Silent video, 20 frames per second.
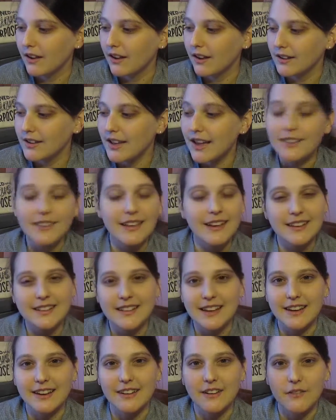uh, yeah like I
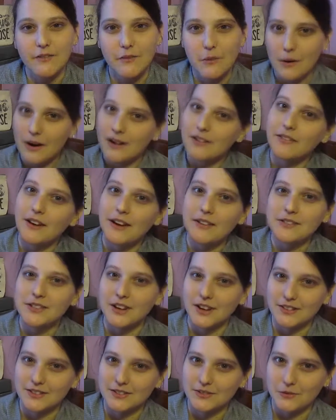said four out of five
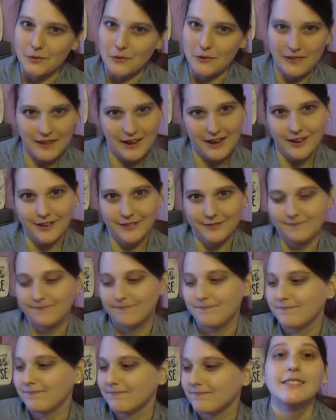stars for the year
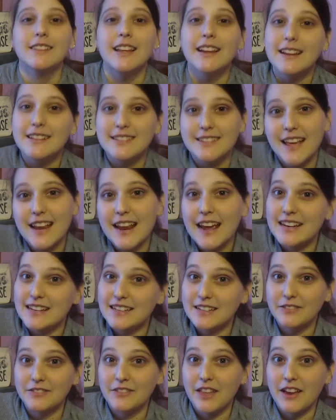like I said I
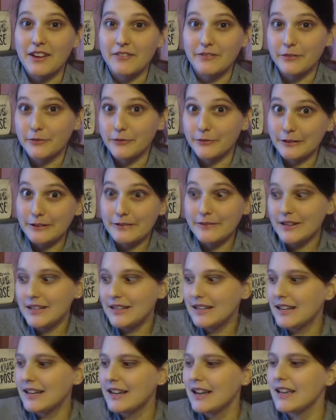did a lot of
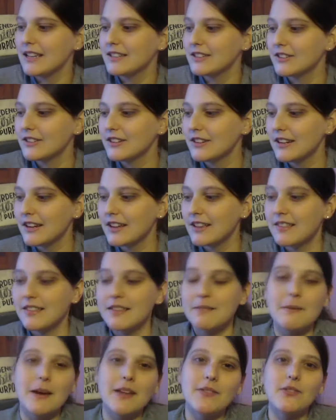rereading during
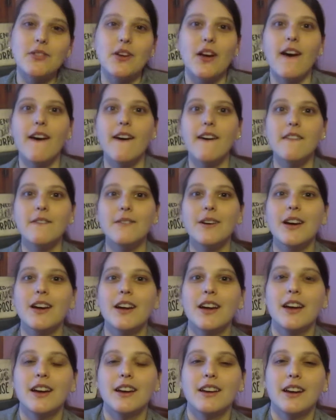the month of
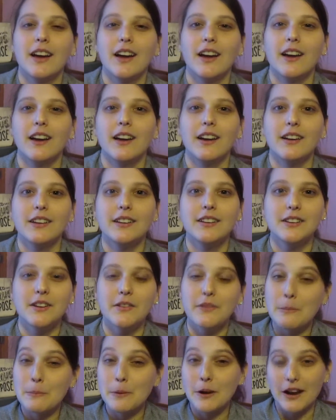uh,
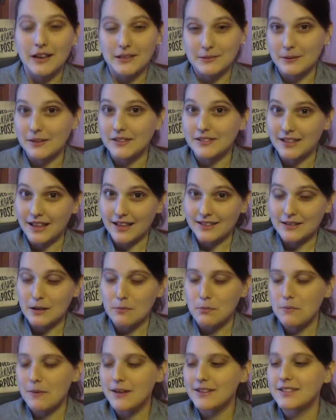November as well as last
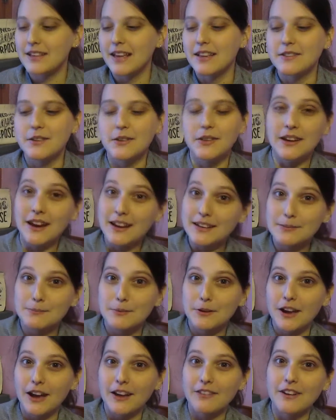couple months and so the next
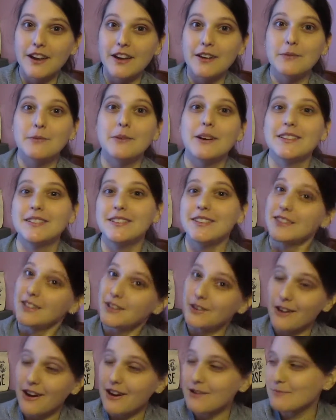book I read was
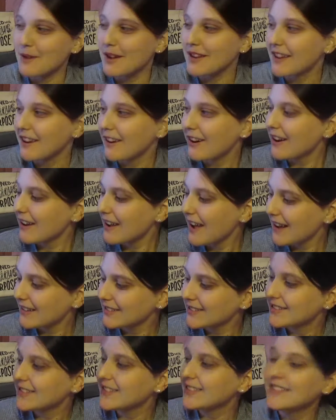The Crown by Kiera
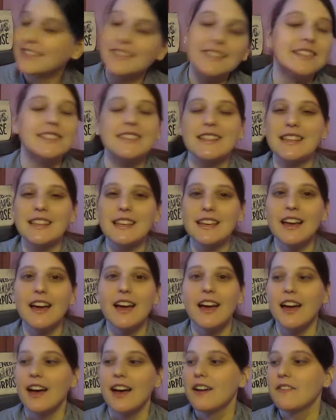Cass this is the
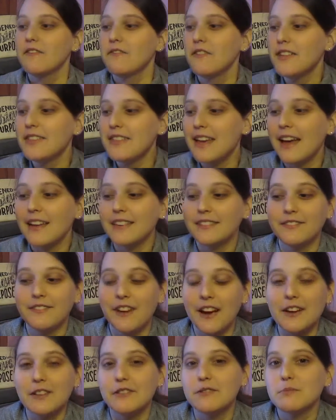fifth and
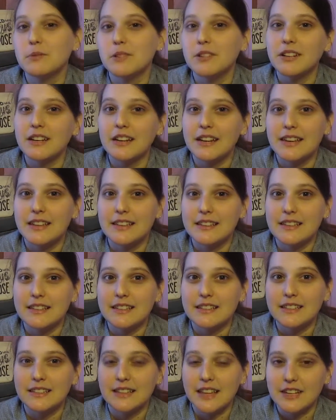final book in the
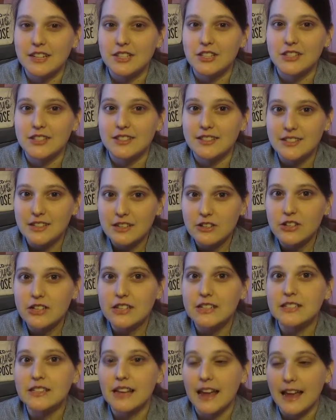selection series